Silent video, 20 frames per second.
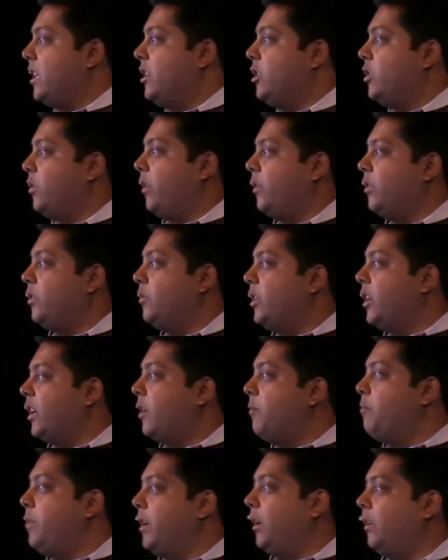
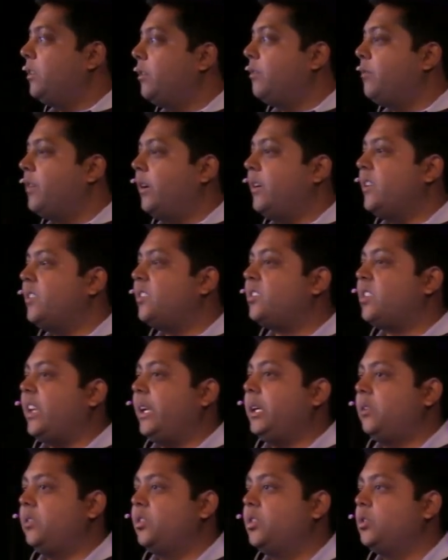can build a very
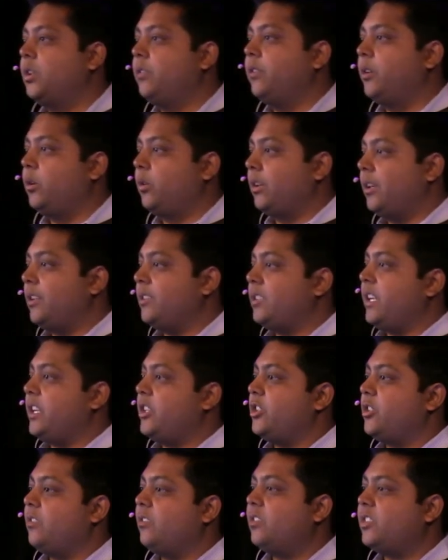sales-driven
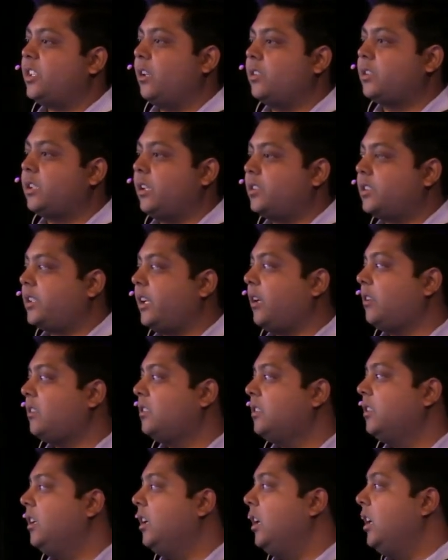organization. Sell.